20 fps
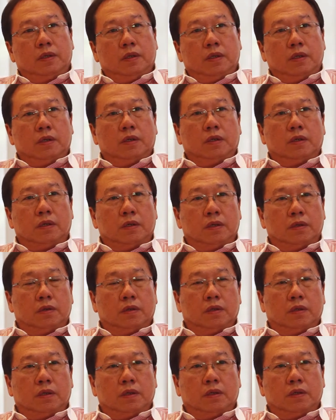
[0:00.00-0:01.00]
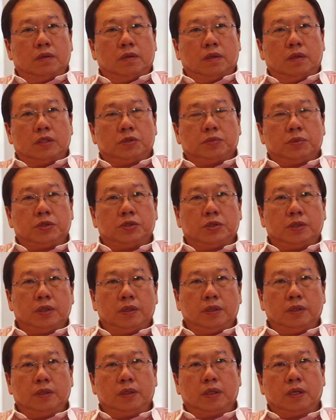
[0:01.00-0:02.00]
Uh,
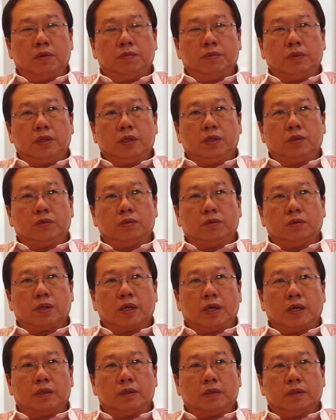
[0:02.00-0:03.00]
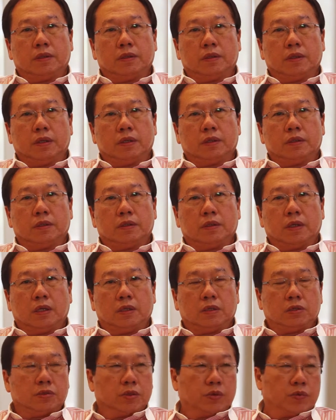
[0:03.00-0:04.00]
Especially now, we need to look at,
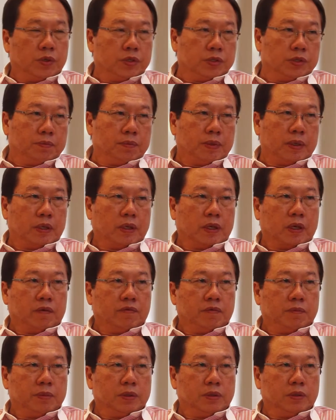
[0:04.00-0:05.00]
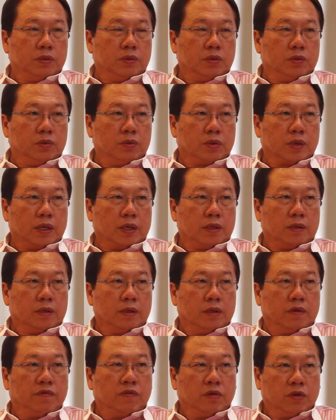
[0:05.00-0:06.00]
as requested by the government, to look at
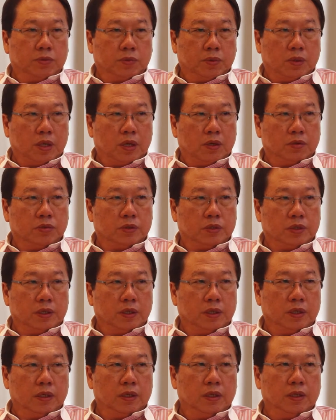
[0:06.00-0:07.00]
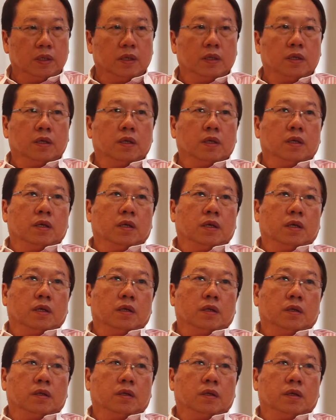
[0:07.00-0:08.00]
affordable housing,
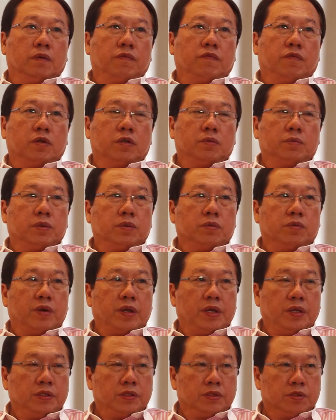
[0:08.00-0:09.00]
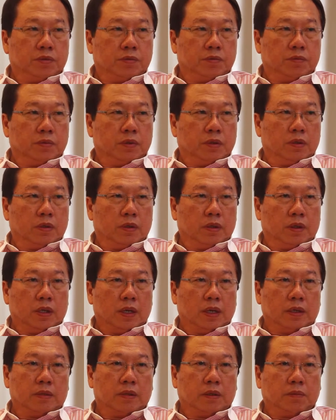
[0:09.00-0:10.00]
affordable range,
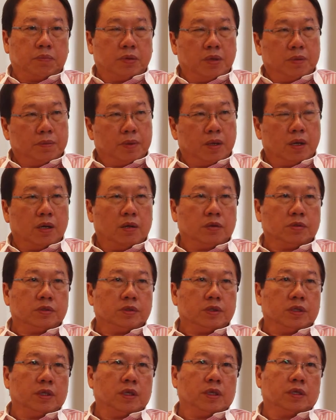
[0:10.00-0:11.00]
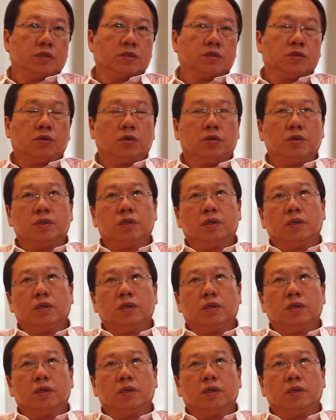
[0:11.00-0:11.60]
like the Prima housing and so on.